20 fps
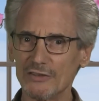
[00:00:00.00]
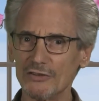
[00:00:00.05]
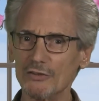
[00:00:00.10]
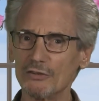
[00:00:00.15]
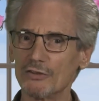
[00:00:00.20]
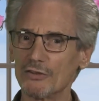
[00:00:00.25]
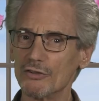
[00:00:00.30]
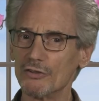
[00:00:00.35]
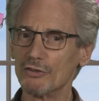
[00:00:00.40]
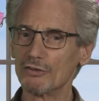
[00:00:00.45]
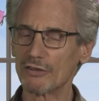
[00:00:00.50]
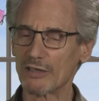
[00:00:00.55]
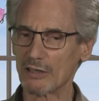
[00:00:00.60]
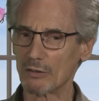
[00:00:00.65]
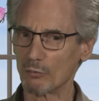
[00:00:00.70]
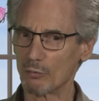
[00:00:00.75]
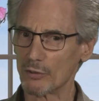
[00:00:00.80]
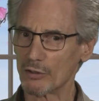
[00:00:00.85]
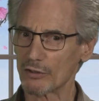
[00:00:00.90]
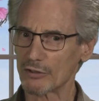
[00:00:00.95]
You can use that in
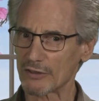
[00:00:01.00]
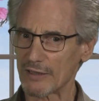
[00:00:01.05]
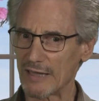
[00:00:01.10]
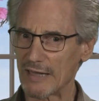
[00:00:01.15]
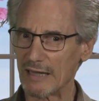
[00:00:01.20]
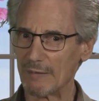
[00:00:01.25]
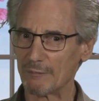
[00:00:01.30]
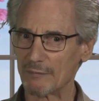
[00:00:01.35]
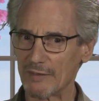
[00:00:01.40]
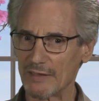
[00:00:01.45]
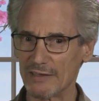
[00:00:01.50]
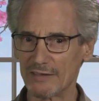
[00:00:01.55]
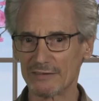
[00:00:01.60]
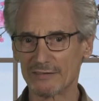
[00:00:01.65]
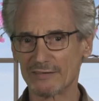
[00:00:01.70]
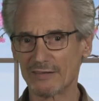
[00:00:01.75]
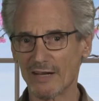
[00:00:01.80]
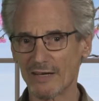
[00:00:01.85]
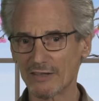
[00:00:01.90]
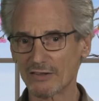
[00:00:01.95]
the wintertime, and
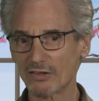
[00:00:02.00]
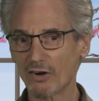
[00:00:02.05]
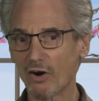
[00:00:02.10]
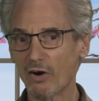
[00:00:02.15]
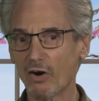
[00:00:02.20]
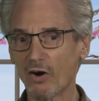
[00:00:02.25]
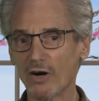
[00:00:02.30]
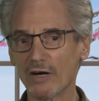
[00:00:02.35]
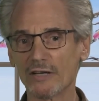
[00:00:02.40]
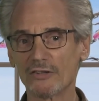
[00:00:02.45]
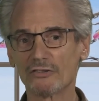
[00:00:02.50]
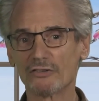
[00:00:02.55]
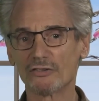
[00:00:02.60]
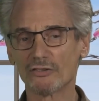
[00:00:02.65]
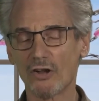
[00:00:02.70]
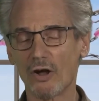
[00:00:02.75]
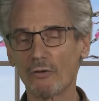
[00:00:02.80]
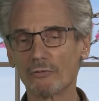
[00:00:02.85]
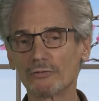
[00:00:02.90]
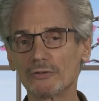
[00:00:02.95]
it's not as hard. It's
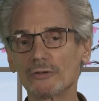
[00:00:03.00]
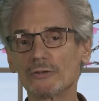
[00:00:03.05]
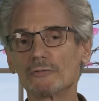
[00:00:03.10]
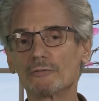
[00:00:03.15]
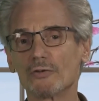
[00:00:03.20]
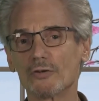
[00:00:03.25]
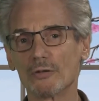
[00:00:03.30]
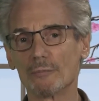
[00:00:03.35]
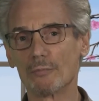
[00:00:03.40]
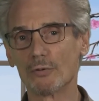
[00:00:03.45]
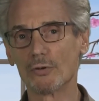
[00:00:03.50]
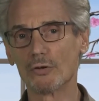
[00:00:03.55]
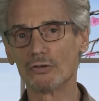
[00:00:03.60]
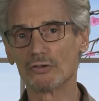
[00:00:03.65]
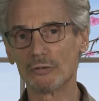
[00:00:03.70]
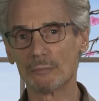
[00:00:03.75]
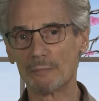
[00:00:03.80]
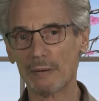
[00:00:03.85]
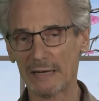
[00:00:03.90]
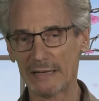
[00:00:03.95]
softer for the birds
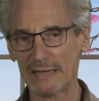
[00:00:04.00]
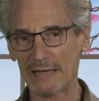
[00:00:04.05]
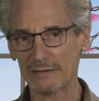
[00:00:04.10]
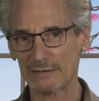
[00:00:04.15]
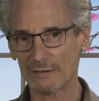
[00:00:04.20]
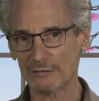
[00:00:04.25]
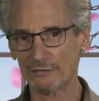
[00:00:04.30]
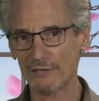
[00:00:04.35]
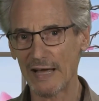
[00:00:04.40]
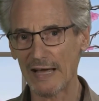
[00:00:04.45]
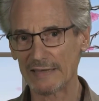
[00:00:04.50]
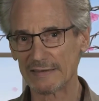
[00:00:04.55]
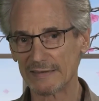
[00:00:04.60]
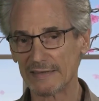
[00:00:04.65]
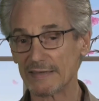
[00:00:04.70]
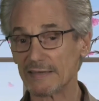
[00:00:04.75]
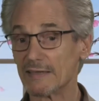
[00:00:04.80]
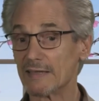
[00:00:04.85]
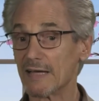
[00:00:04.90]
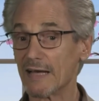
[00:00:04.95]
to peck out the fat and
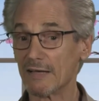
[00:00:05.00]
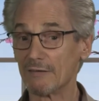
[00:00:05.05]
get it.